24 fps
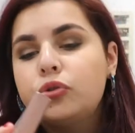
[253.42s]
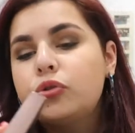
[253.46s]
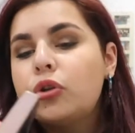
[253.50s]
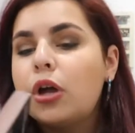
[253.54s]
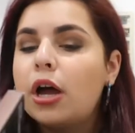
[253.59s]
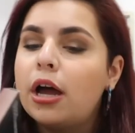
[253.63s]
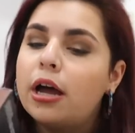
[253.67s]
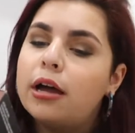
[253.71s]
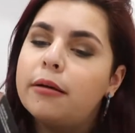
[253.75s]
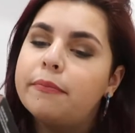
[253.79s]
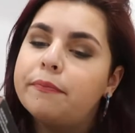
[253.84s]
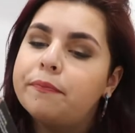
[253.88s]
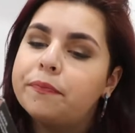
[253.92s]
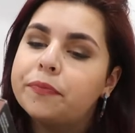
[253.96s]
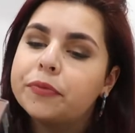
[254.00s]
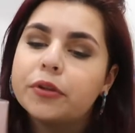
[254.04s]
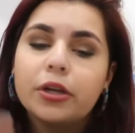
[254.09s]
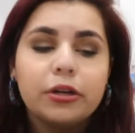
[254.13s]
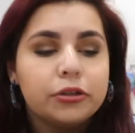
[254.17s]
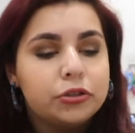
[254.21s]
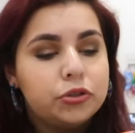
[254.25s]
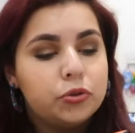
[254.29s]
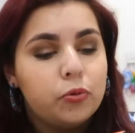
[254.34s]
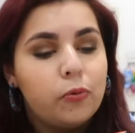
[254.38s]

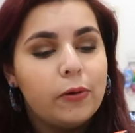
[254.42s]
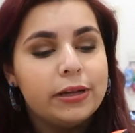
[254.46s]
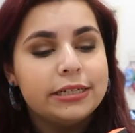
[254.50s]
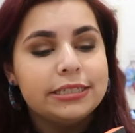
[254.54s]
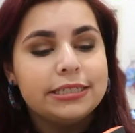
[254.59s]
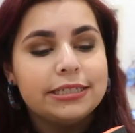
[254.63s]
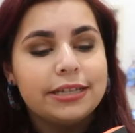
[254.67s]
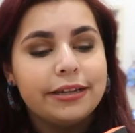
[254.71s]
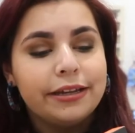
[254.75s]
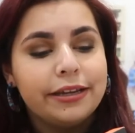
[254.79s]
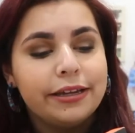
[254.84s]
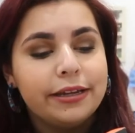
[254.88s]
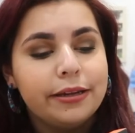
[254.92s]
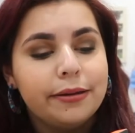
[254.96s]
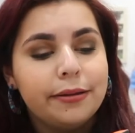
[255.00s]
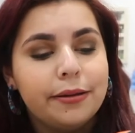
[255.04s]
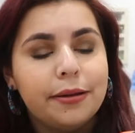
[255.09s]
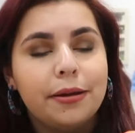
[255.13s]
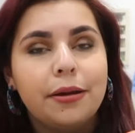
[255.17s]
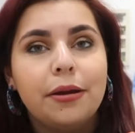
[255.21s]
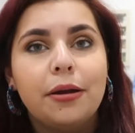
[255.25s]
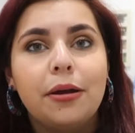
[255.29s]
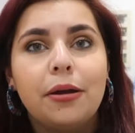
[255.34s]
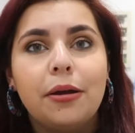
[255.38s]
20,
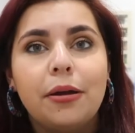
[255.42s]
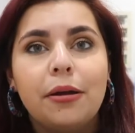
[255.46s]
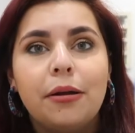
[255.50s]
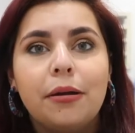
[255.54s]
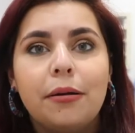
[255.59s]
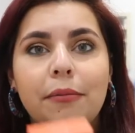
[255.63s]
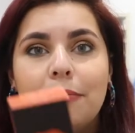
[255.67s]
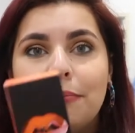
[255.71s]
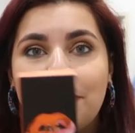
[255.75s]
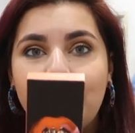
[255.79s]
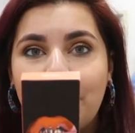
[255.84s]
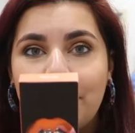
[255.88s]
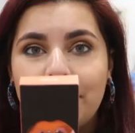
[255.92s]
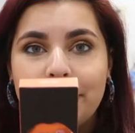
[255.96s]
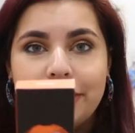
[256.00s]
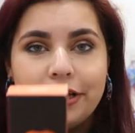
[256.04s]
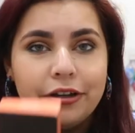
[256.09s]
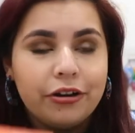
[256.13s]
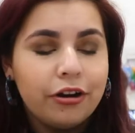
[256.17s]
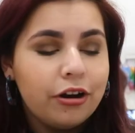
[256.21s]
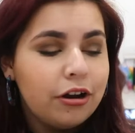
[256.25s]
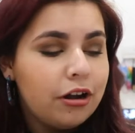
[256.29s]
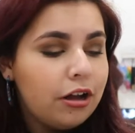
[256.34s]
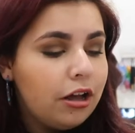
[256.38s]
Party
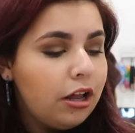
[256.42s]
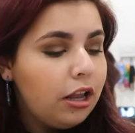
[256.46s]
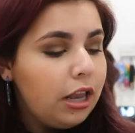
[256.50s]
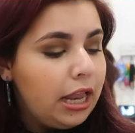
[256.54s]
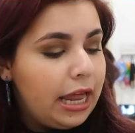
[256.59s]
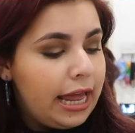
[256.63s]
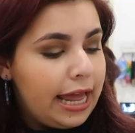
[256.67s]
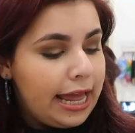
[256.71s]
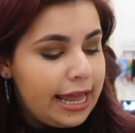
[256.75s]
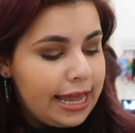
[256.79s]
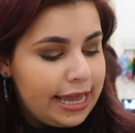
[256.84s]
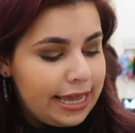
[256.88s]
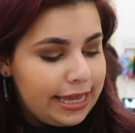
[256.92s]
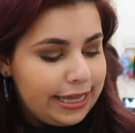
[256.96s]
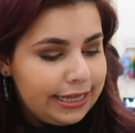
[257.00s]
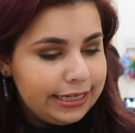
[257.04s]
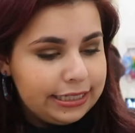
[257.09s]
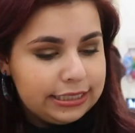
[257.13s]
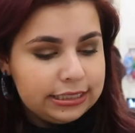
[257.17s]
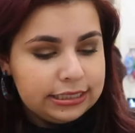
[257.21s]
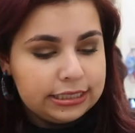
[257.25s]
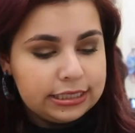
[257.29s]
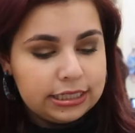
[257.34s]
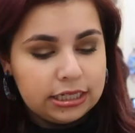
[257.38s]
Girl,
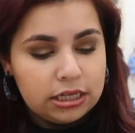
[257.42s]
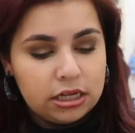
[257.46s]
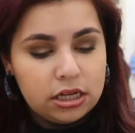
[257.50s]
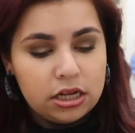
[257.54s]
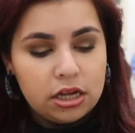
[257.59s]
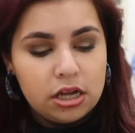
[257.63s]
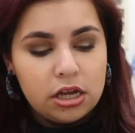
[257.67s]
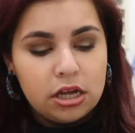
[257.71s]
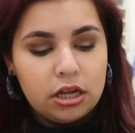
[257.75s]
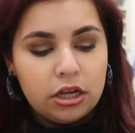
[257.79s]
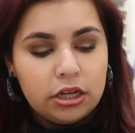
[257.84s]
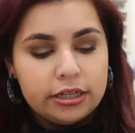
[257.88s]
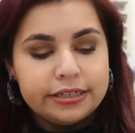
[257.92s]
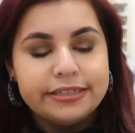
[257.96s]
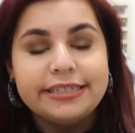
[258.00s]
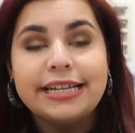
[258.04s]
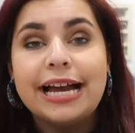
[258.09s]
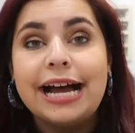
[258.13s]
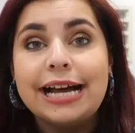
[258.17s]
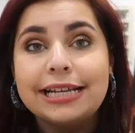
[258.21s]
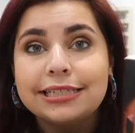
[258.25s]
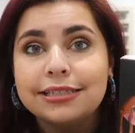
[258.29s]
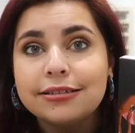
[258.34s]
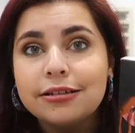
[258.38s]
and
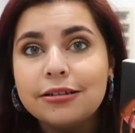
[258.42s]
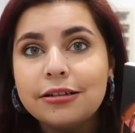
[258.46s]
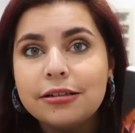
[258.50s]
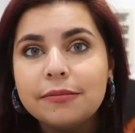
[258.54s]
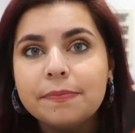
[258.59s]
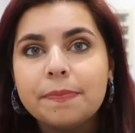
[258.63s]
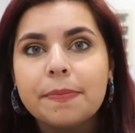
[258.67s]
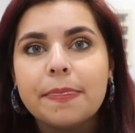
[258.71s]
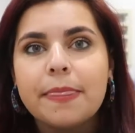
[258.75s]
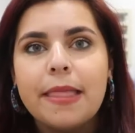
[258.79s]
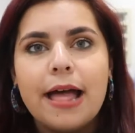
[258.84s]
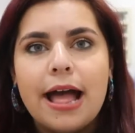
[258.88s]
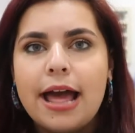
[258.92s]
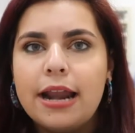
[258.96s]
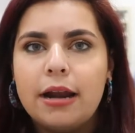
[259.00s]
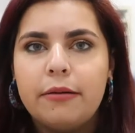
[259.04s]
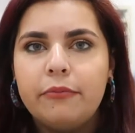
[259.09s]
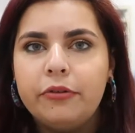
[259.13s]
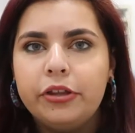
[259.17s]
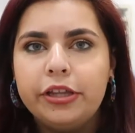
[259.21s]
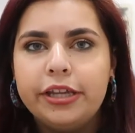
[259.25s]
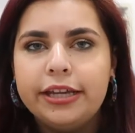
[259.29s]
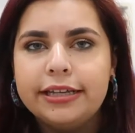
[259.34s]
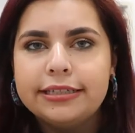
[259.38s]
Dazzle. And I'm
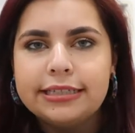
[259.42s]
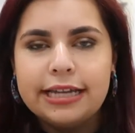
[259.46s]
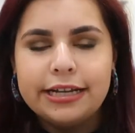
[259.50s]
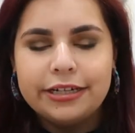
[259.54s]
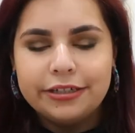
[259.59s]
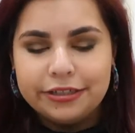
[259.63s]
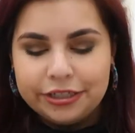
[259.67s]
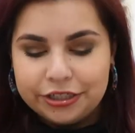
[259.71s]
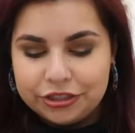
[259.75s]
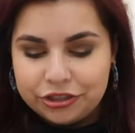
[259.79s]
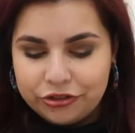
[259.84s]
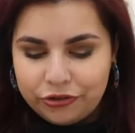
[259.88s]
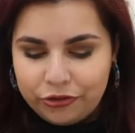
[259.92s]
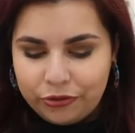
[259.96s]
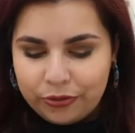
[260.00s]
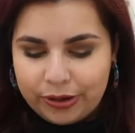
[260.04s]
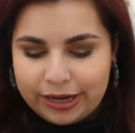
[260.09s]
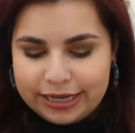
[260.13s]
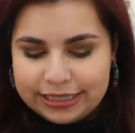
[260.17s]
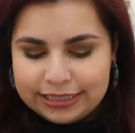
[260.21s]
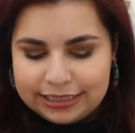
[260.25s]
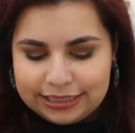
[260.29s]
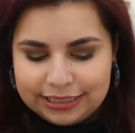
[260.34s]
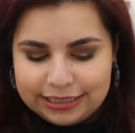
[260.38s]
really excited to like show you
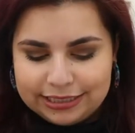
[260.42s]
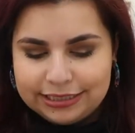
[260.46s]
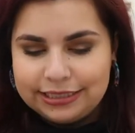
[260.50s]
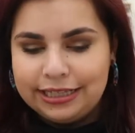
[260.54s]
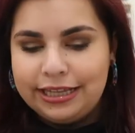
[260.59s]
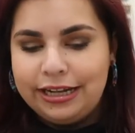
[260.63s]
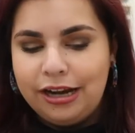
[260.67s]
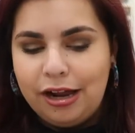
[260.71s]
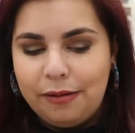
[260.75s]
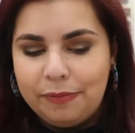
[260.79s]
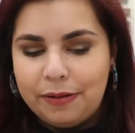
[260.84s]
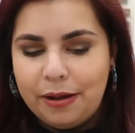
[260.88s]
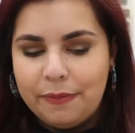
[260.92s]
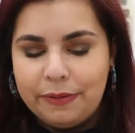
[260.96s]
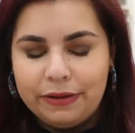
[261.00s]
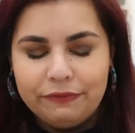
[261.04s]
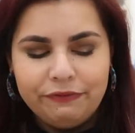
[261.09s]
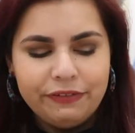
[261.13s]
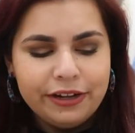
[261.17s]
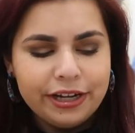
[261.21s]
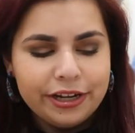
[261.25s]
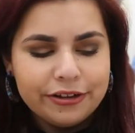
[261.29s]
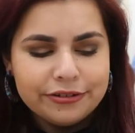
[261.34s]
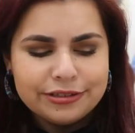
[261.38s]
guys these in upcoming
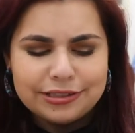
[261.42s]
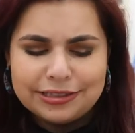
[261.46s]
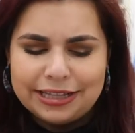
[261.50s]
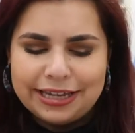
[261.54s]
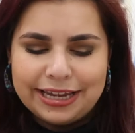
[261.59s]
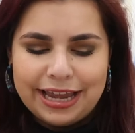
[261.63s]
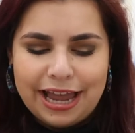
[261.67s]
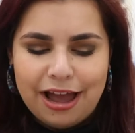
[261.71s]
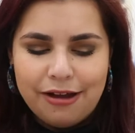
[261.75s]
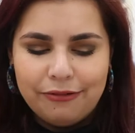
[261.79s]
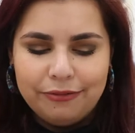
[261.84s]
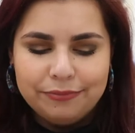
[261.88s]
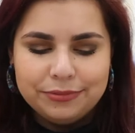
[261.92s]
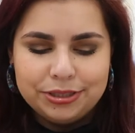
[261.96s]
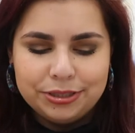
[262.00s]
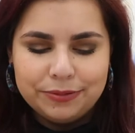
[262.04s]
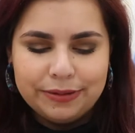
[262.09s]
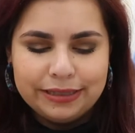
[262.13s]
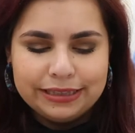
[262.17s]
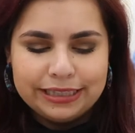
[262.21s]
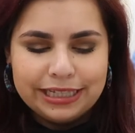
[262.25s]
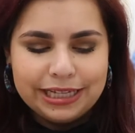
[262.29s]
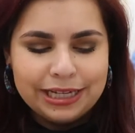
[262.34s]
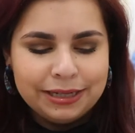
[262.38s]
videos and like how I'm
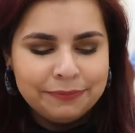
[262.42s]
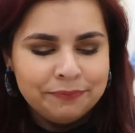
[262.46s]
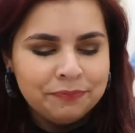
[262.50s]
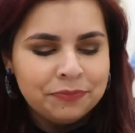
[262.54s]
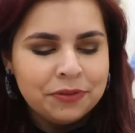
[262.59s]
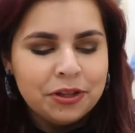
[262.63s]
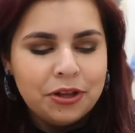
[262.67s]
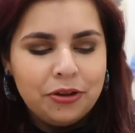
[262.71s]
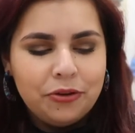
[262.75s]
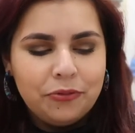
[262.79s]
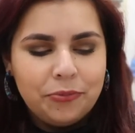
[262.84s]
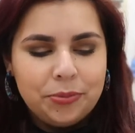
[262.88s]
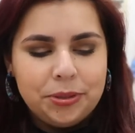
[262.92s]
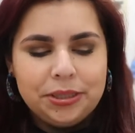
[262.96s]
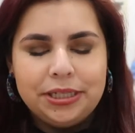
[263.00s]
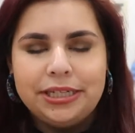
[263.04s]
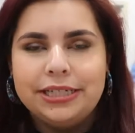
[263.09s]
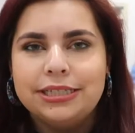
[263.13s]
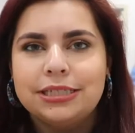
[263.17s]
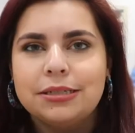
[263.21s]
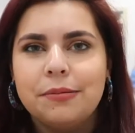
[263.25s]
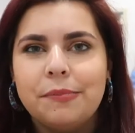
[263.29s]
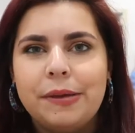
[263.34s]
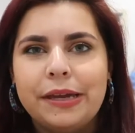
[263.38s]
doing them. Really
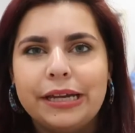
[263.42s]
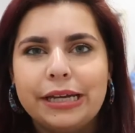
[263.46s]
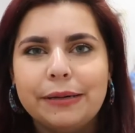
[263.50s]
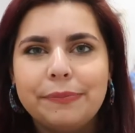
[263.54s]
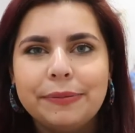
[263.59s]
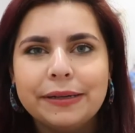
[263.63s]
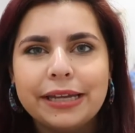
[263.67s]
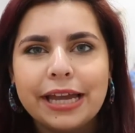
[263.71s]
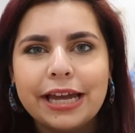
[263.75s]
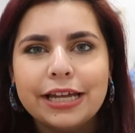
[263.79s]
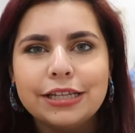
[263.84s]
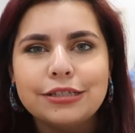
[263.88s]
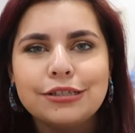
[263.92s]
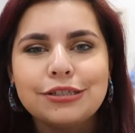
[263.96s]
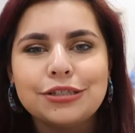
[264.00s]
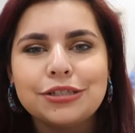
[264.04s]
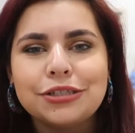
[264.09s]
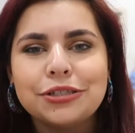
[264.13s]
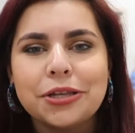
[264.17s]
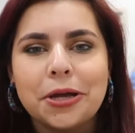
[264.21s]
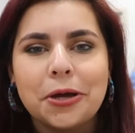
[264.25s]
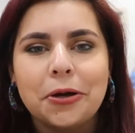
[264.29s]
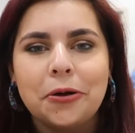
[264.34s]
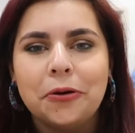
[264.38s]
into makeup again,
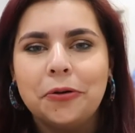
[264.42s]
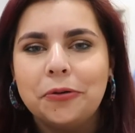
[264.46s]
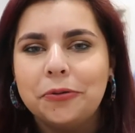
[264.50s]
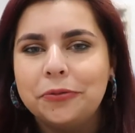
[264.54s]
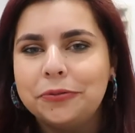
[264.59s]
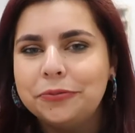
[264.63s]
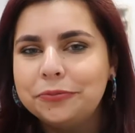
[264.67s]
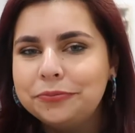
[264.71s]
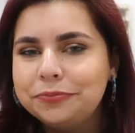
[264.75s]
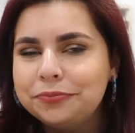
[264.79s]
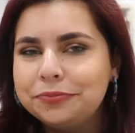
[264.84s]
so